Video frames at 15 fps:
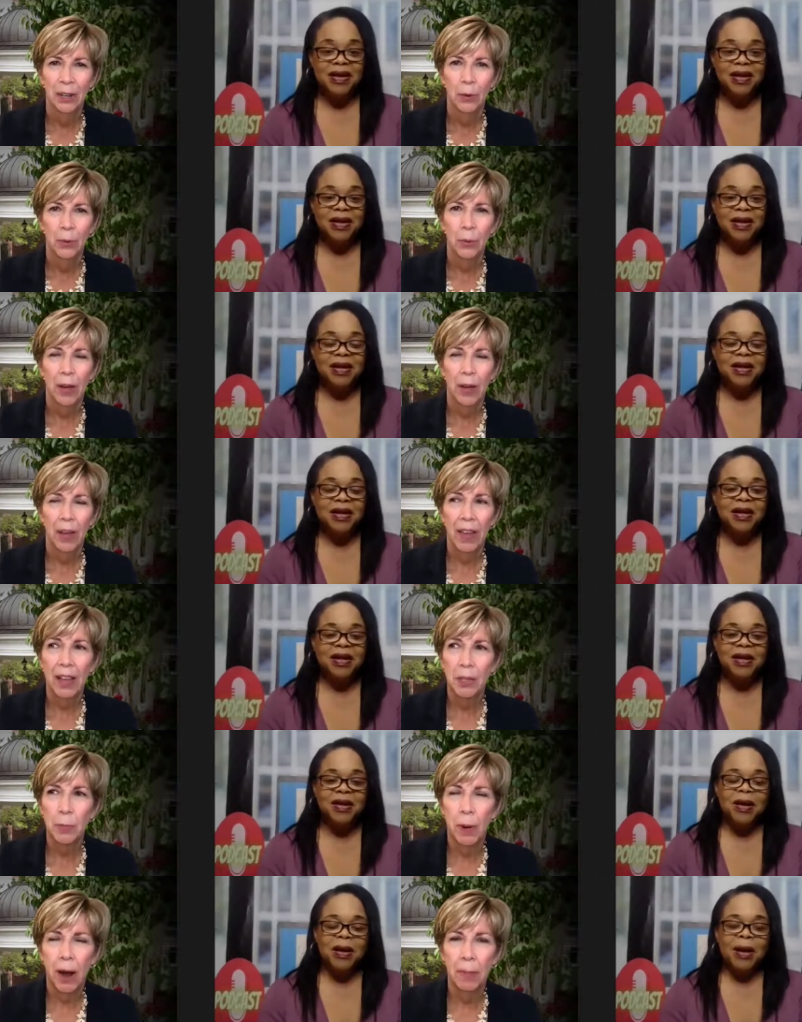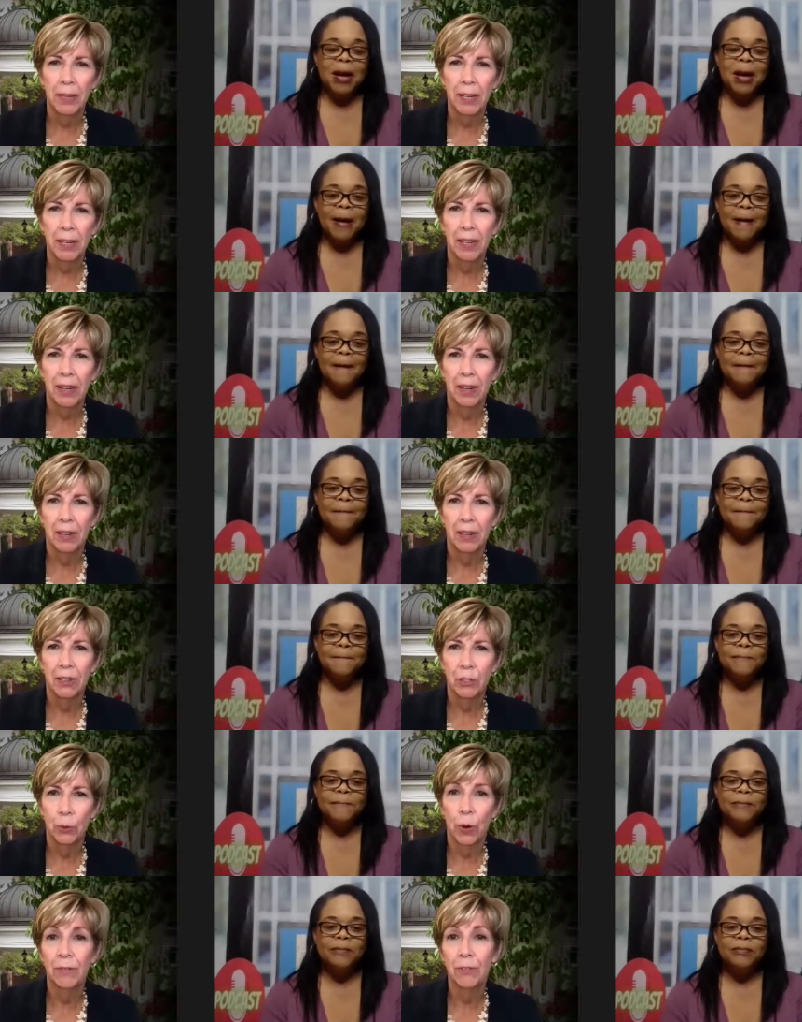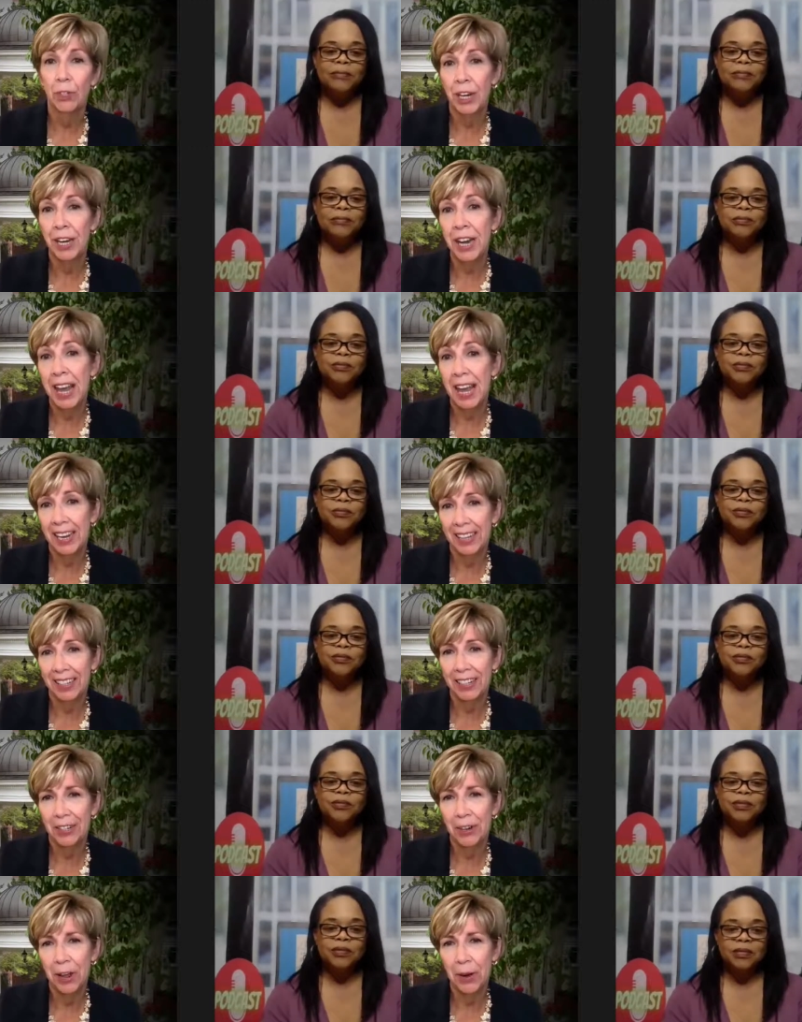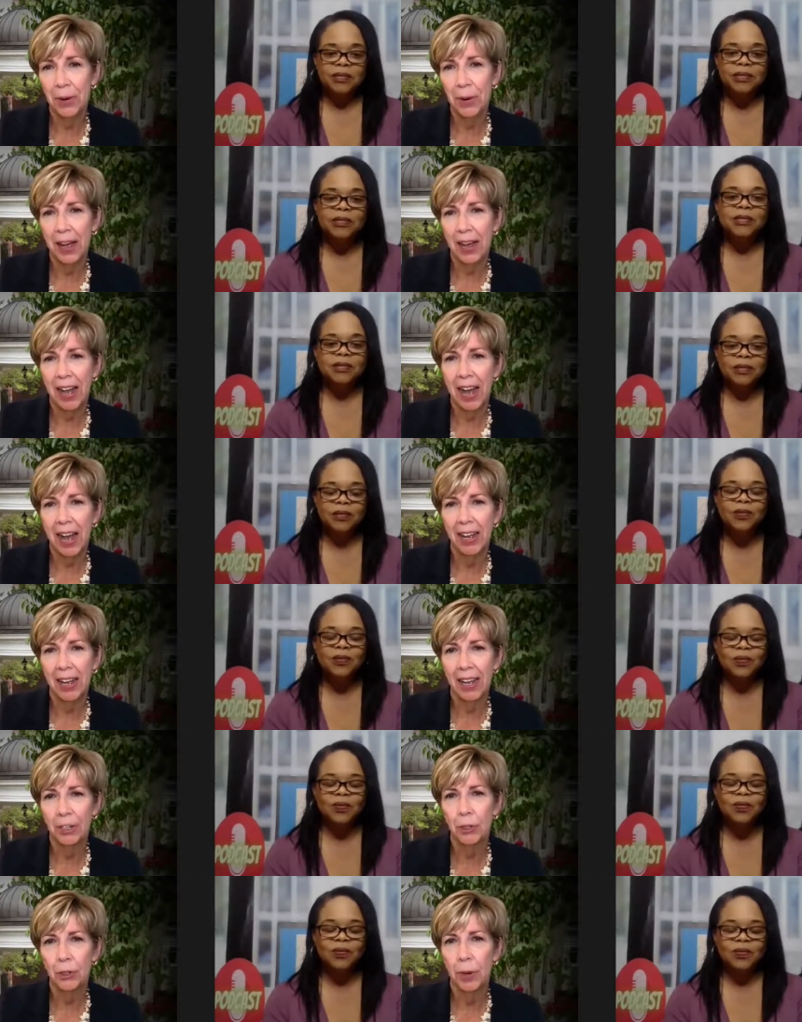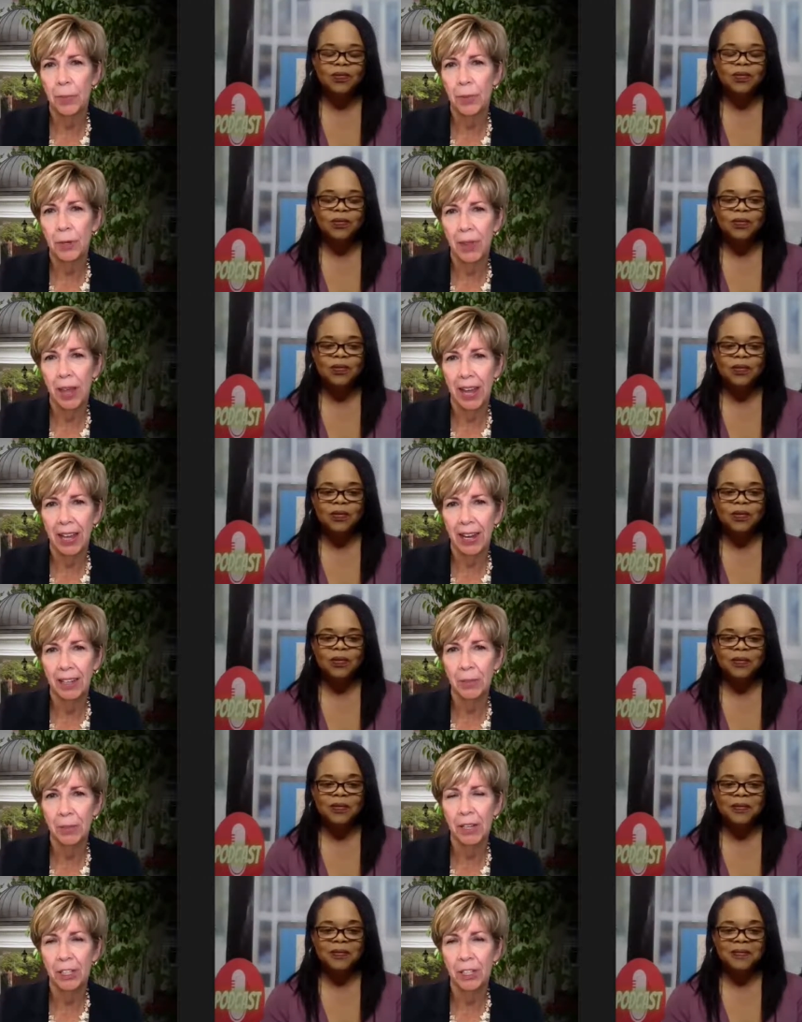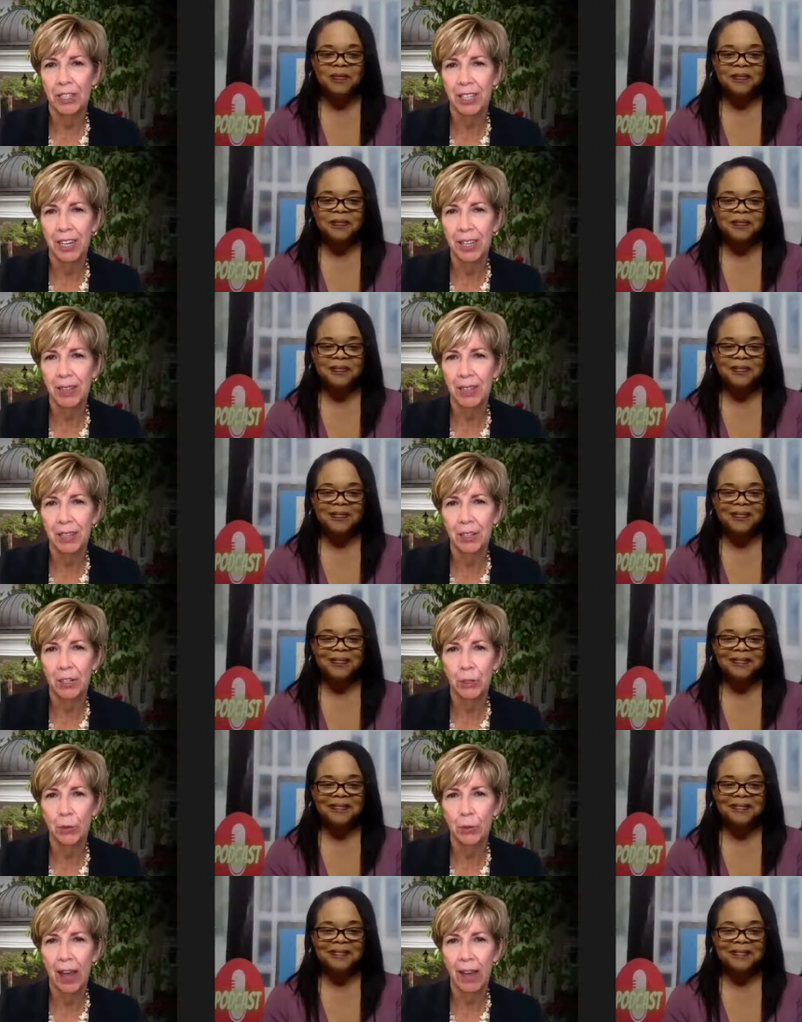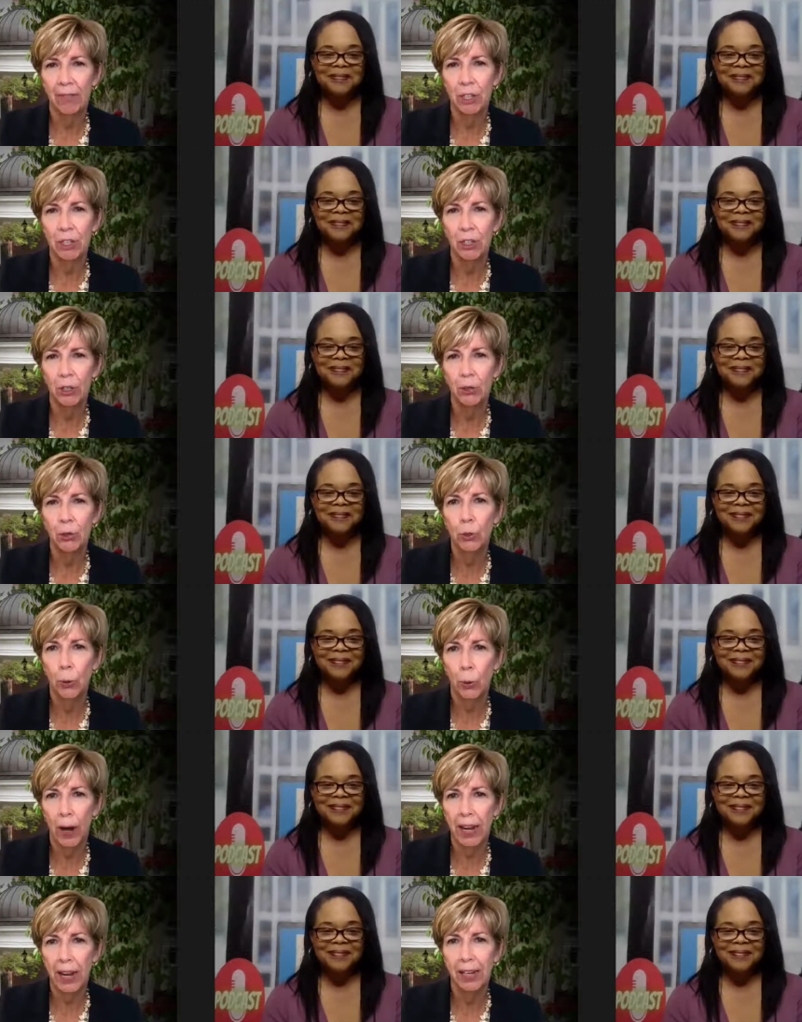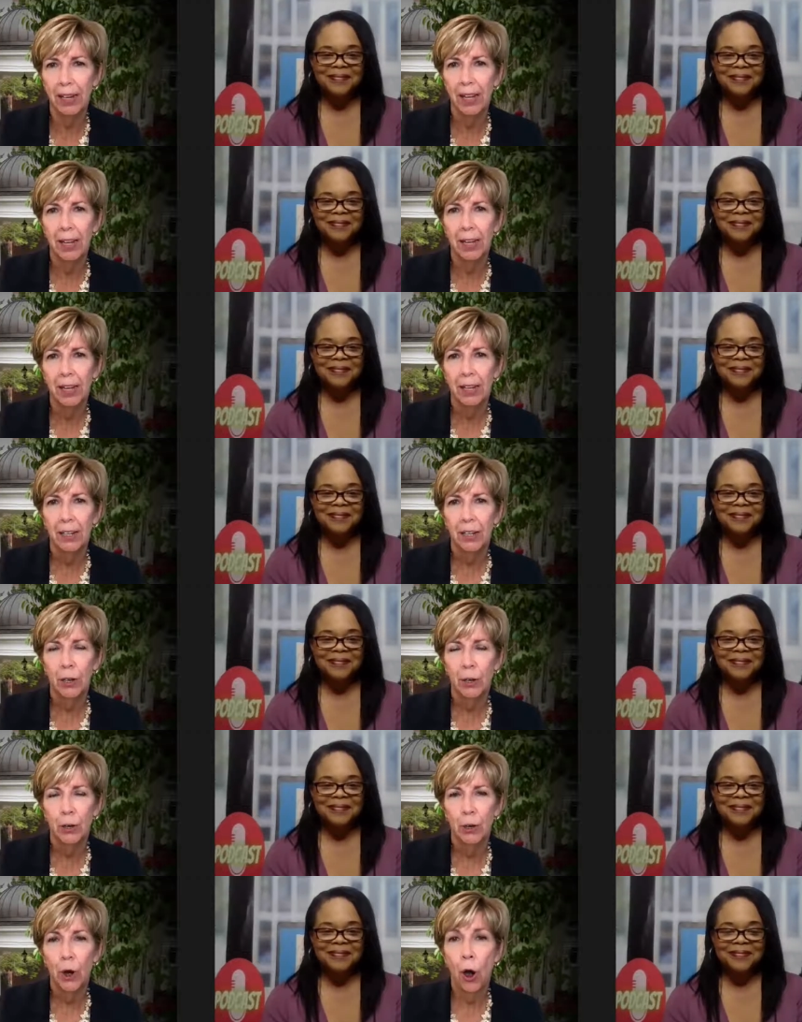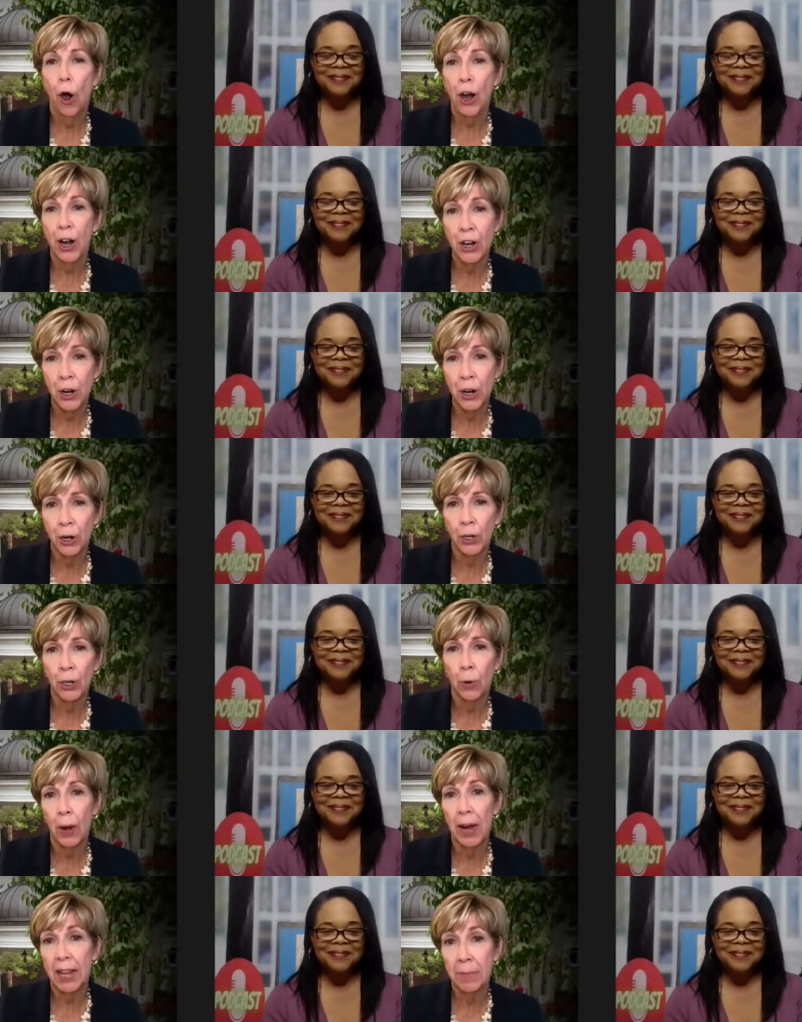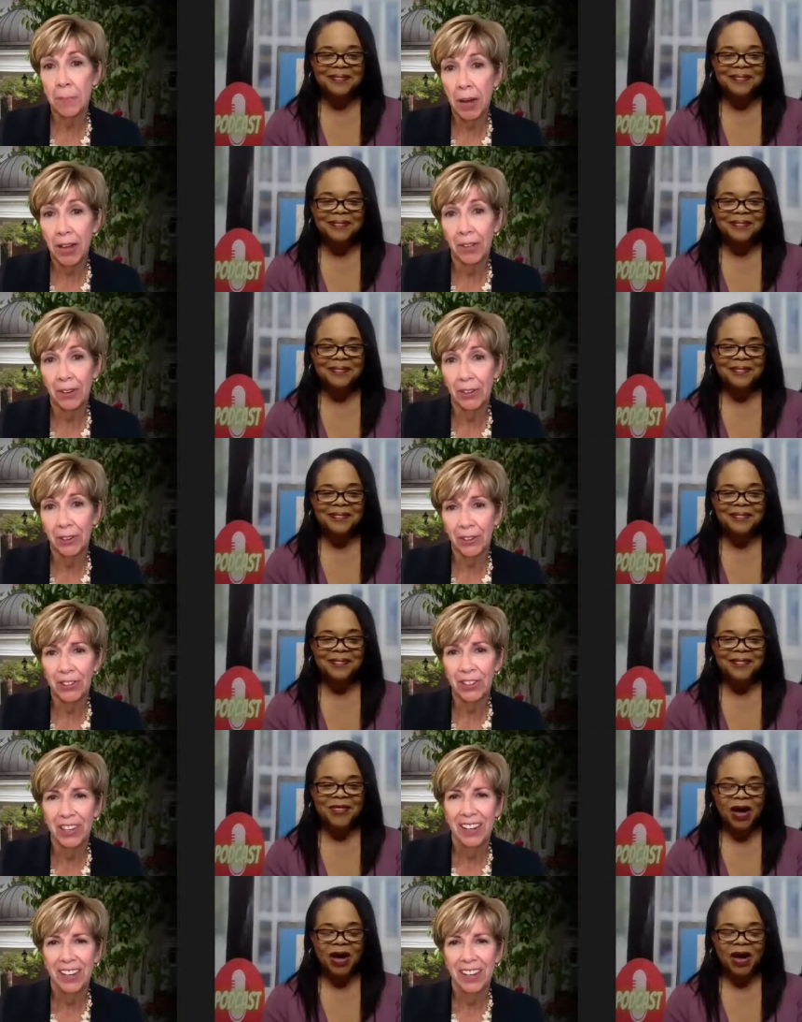Speaker 1: Well, that's probably uh, sort of genetic. You know, I, I attribute that as much as anything to having two great gardener grandmothers.